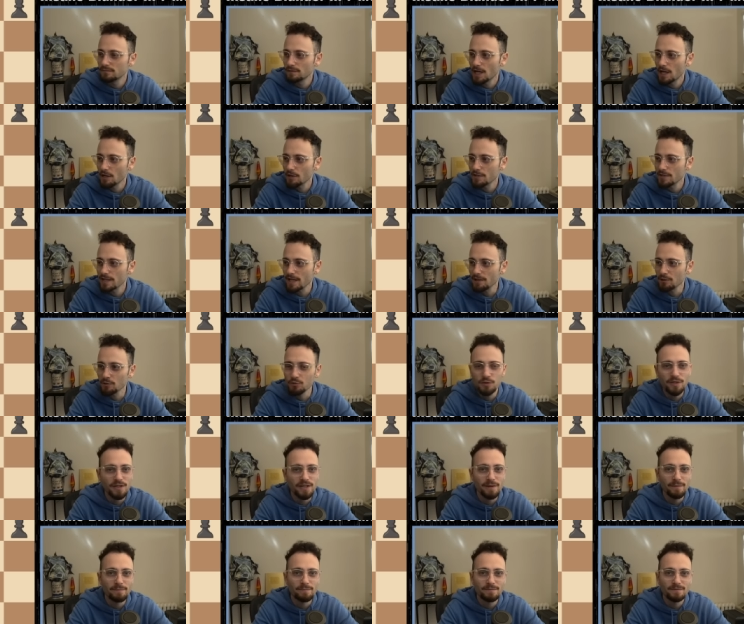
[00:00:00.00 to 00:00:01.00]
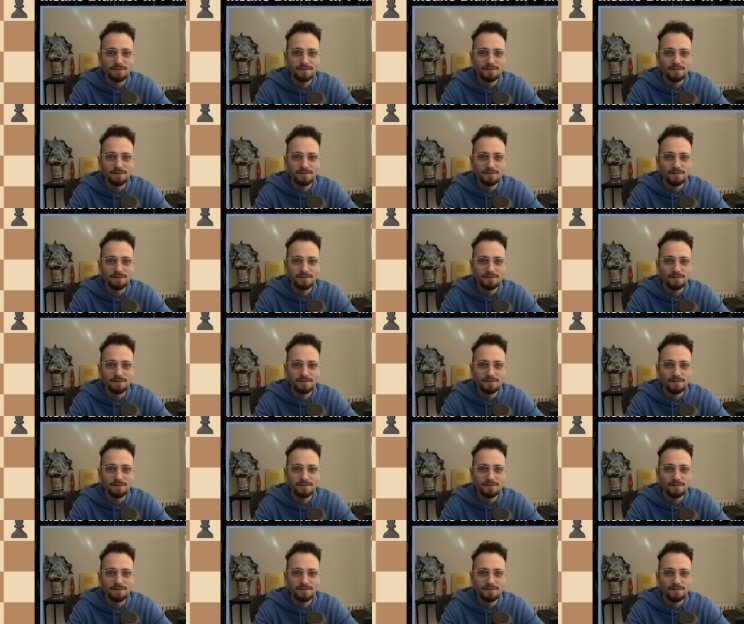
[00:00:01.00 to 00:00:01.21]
How does that lose the game?